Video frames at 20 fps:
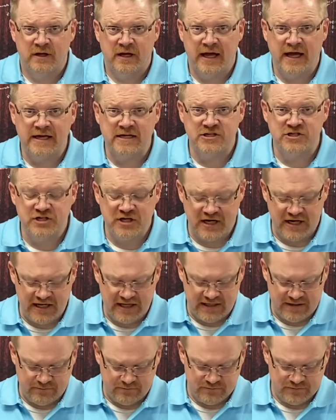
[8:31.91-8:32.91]
and
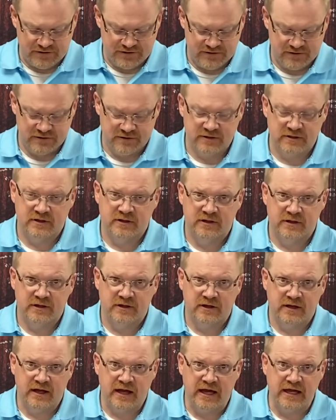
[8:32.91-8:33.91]
James
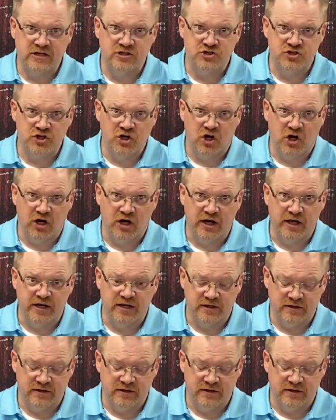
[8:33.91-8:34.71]
and John.